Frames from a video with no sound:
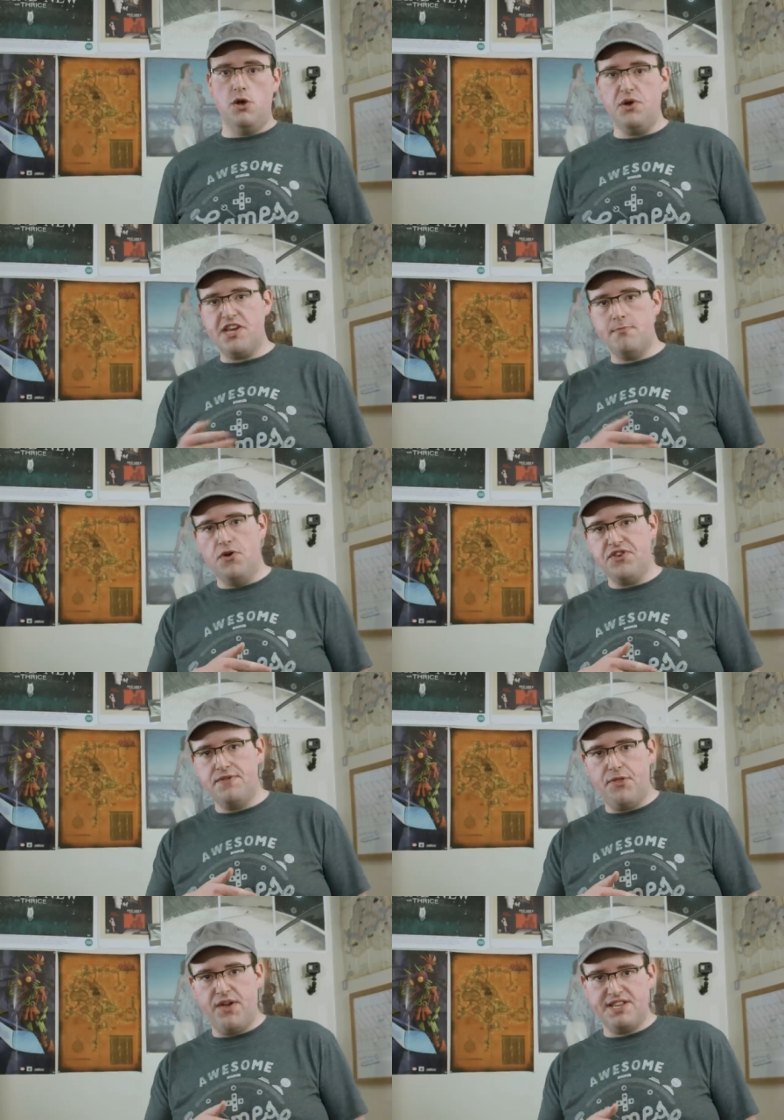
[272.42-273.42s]
Notice how most of
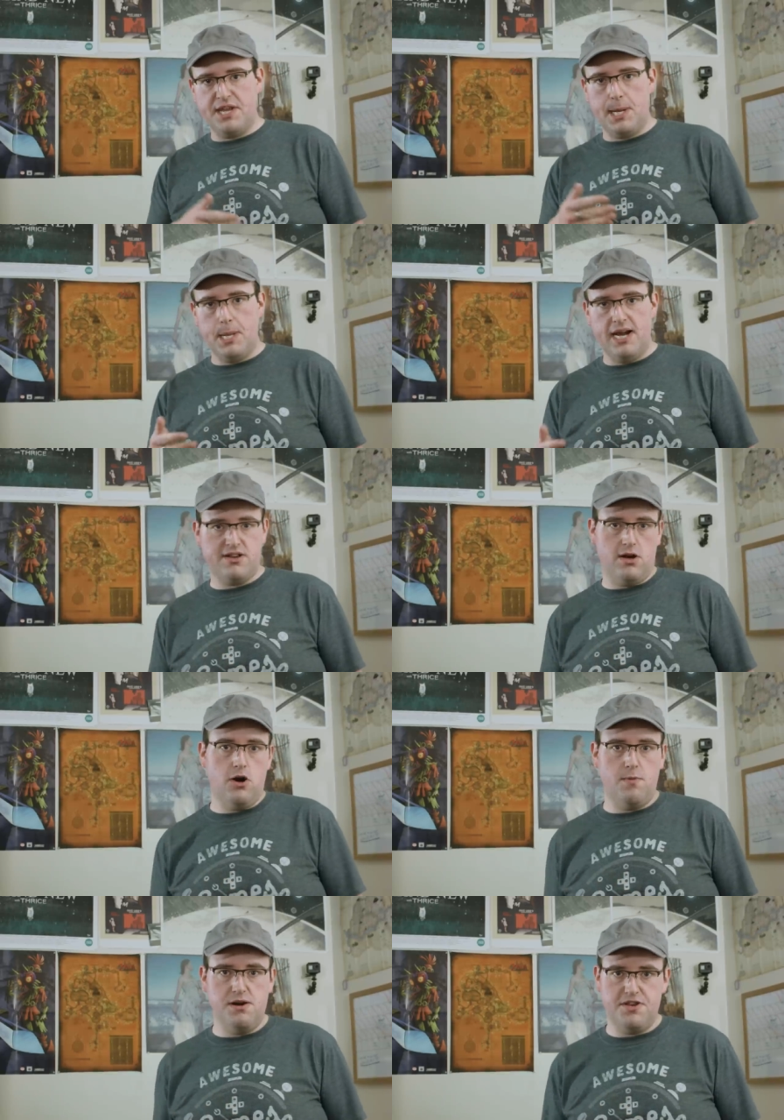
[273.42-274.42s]
the things that I liked
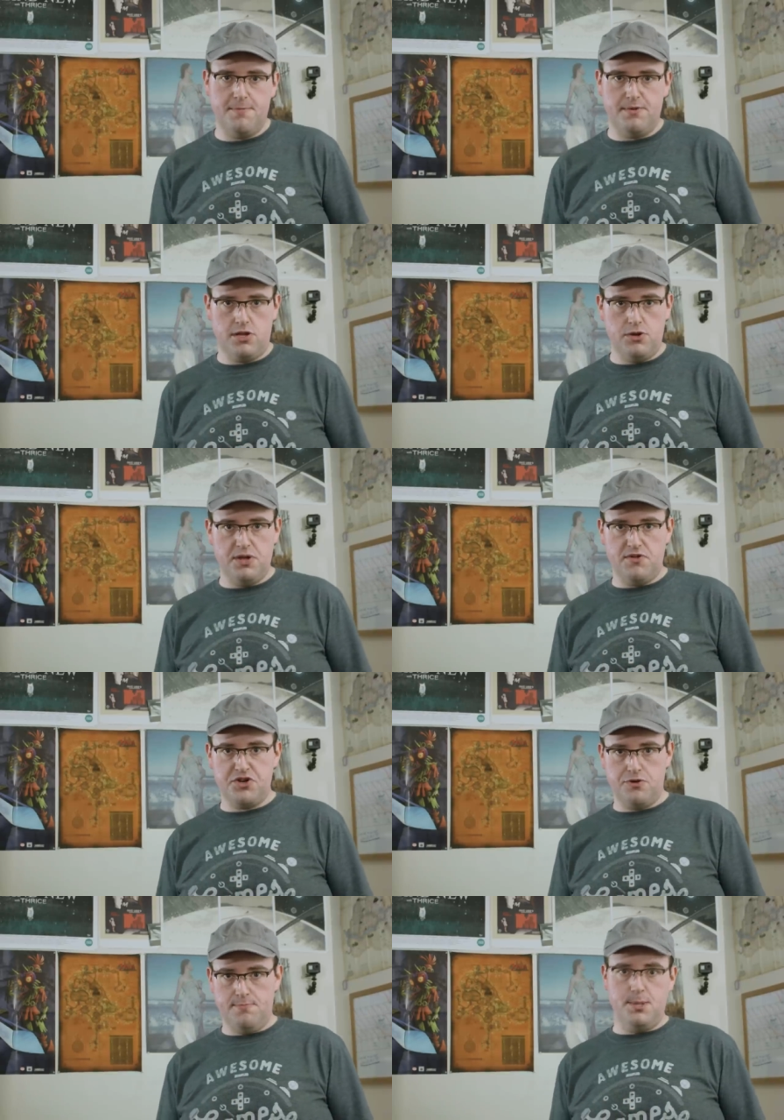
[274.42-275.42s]
all wound up including the
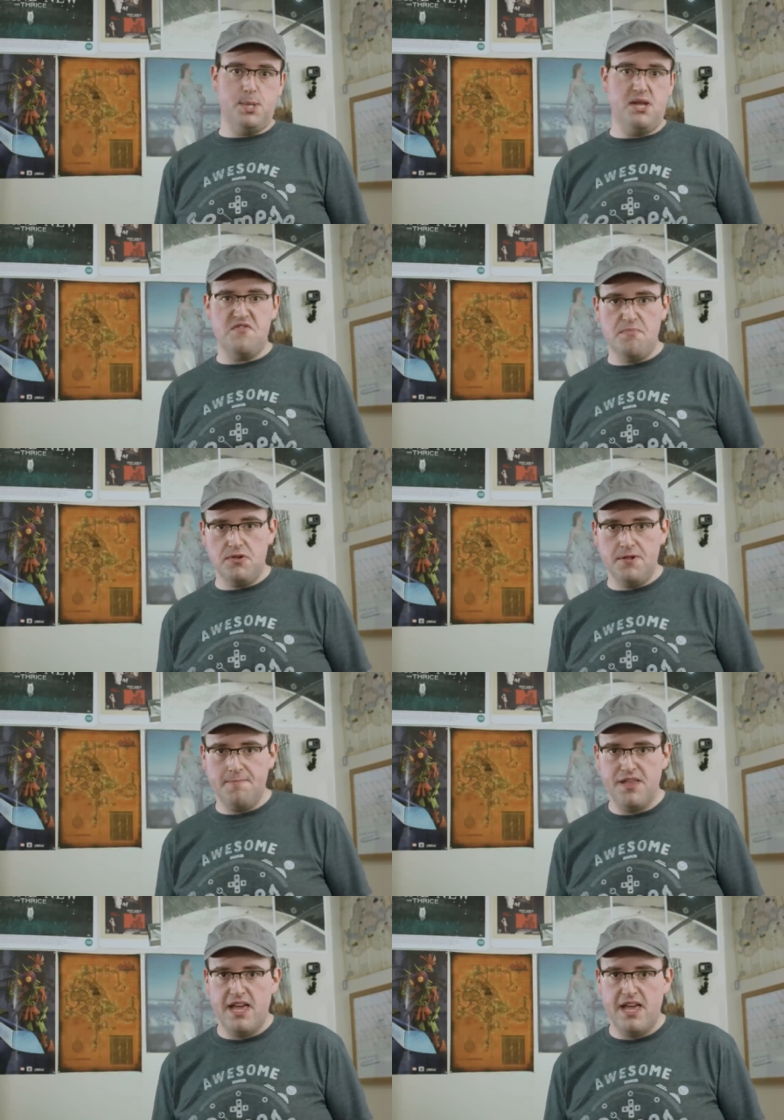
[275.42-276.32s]
term believable?